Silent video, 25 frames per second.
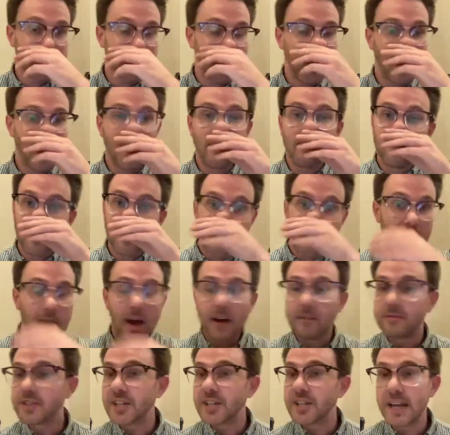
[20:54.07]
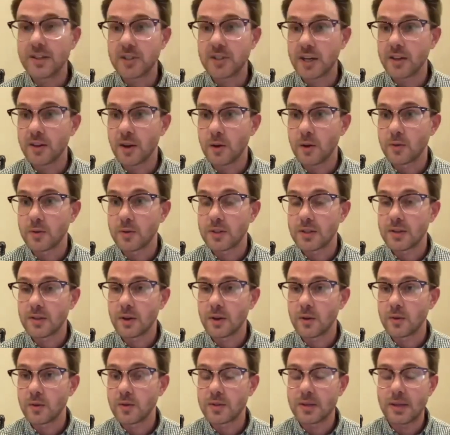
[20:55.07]
of changing
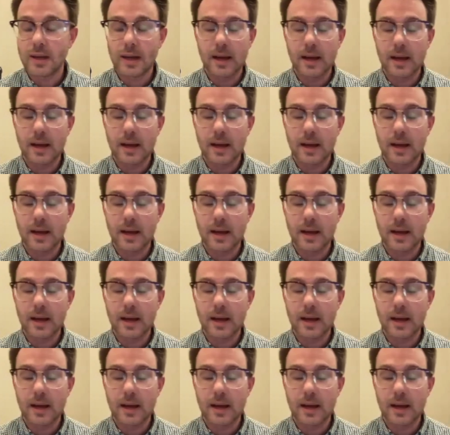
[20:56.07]
those